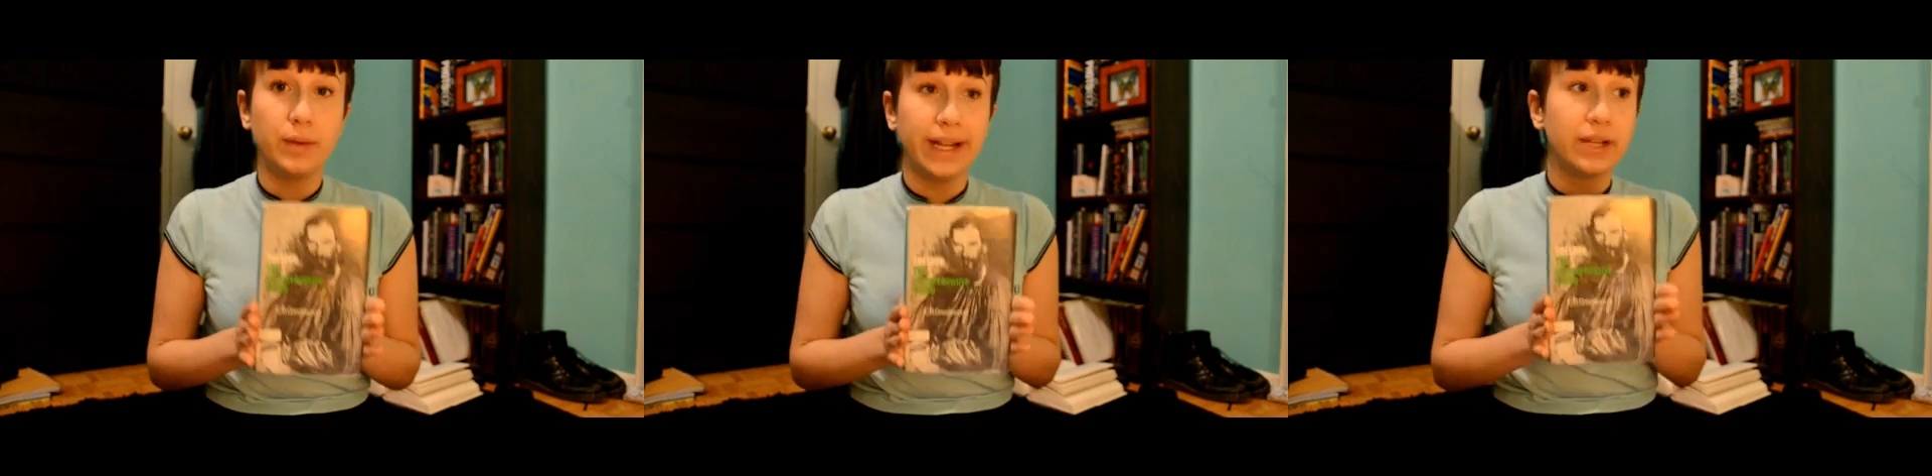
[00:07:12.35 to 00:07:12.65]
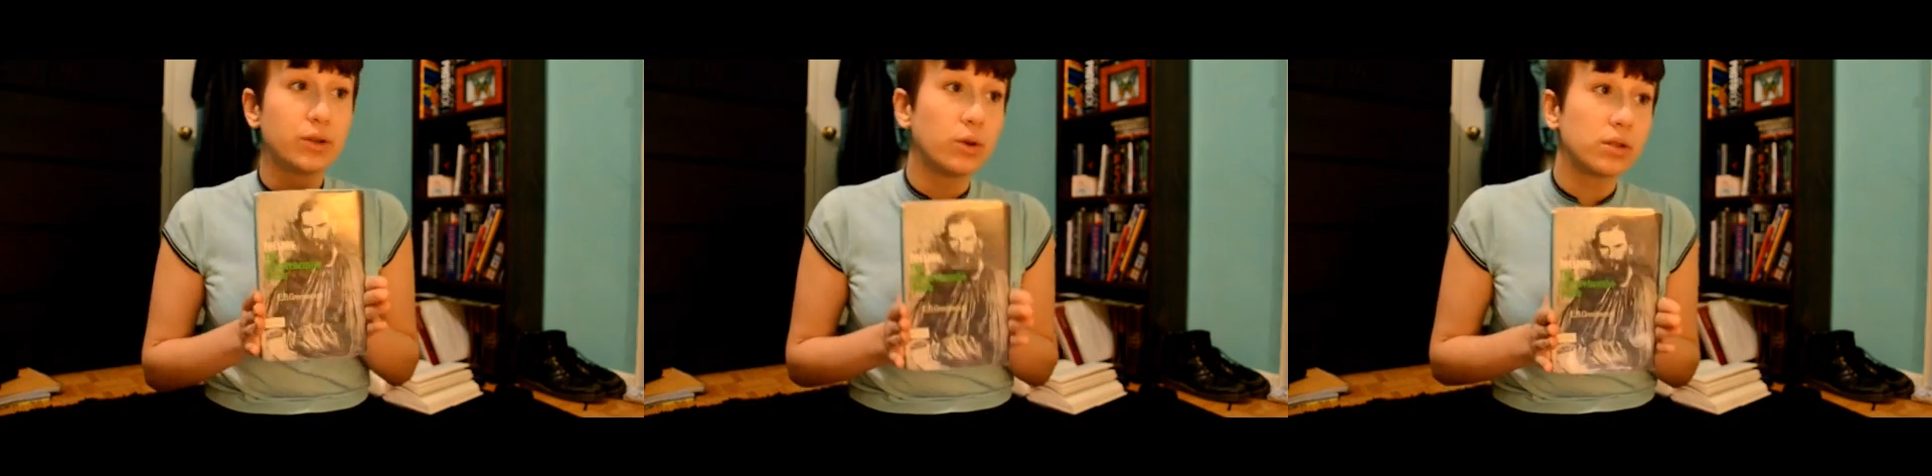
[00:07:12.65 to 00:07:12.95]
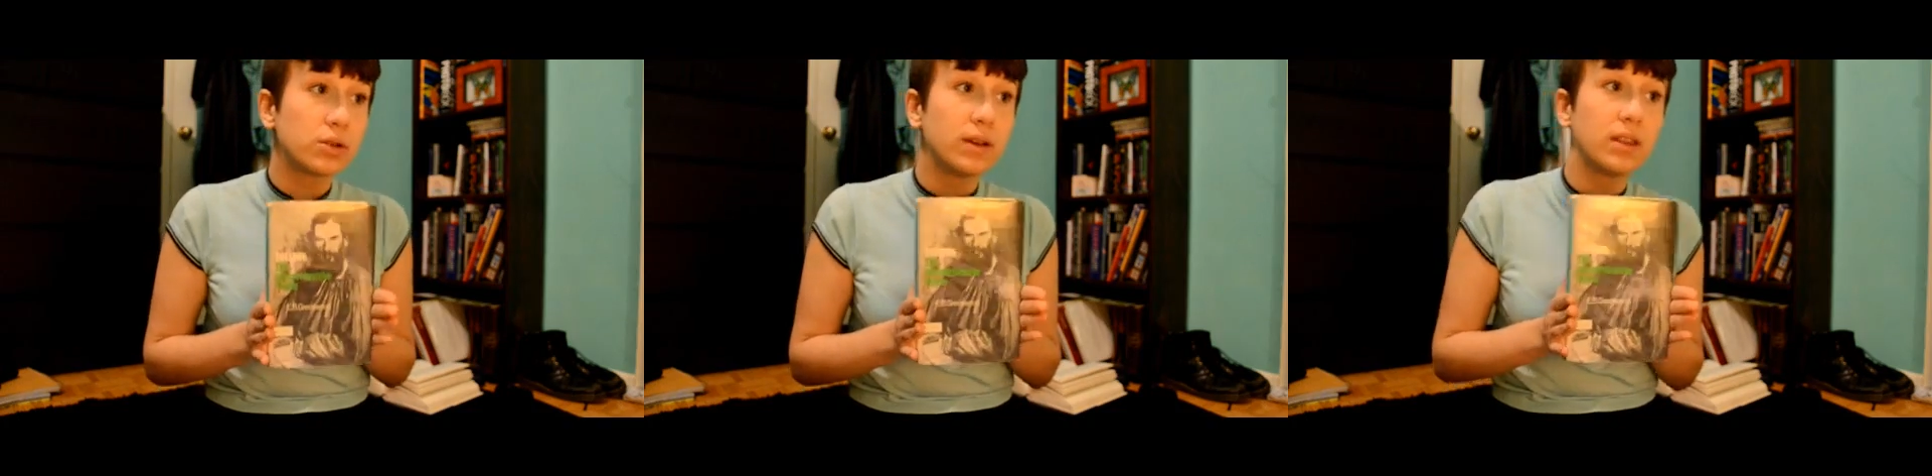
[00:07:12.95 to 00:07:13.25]
read
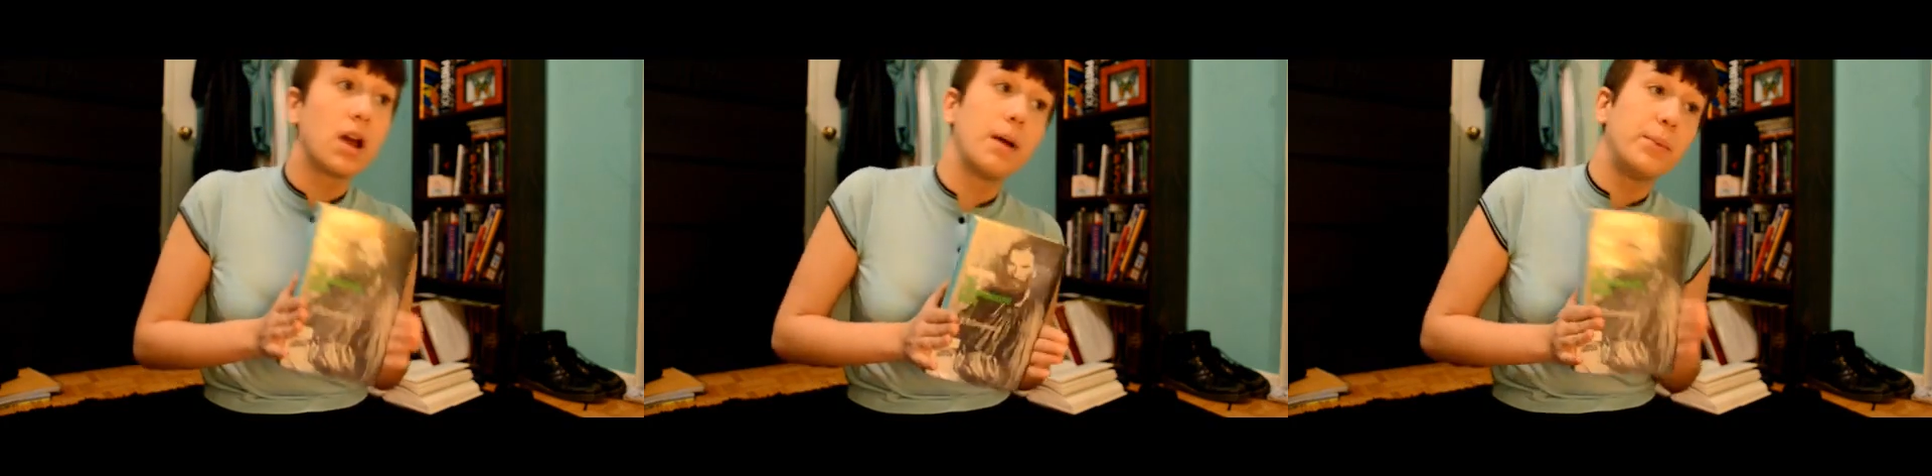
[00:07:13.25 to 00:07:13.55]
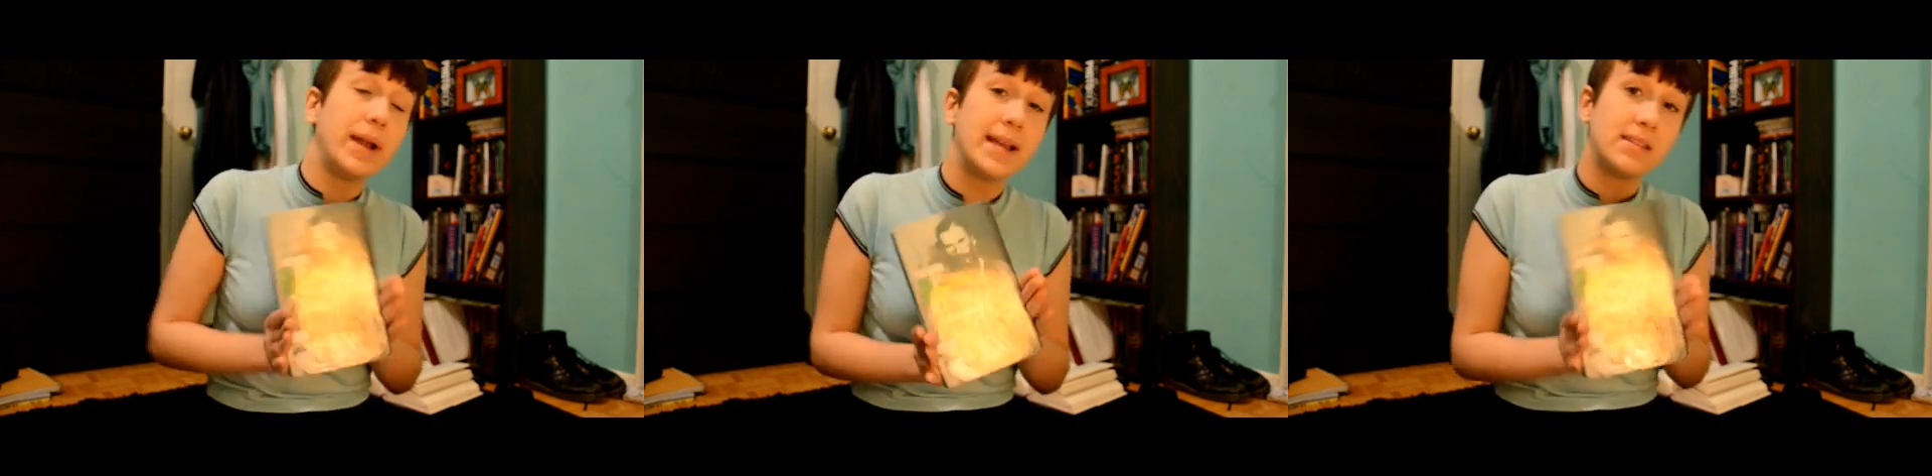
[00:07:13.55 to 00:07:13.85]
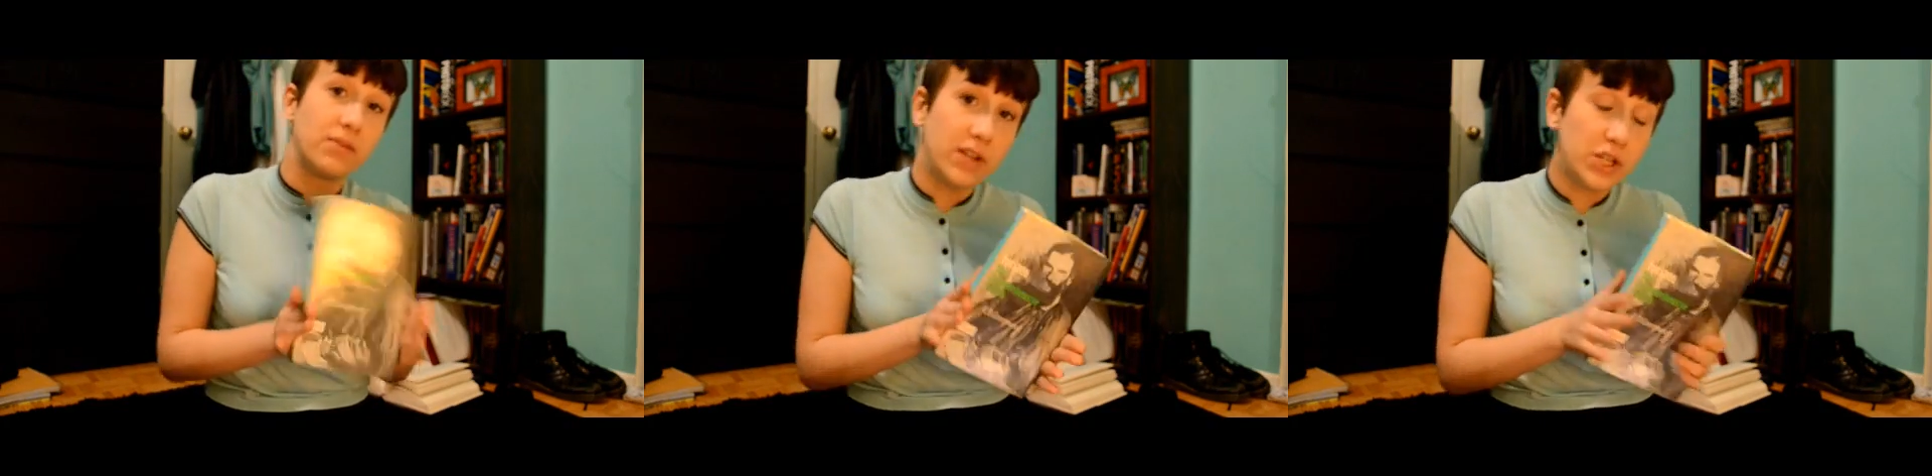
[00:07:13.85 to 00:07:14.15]
Tolstoy, The
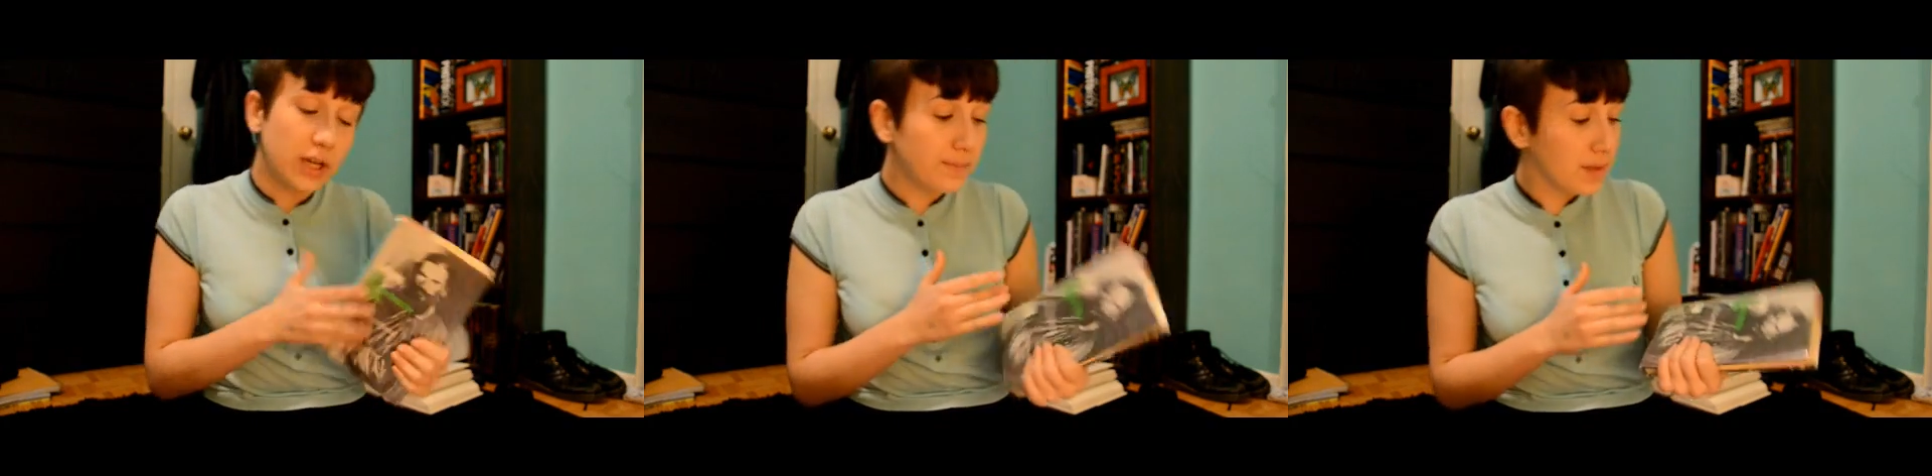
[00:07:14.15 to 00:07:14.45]
Comprehensive Vision.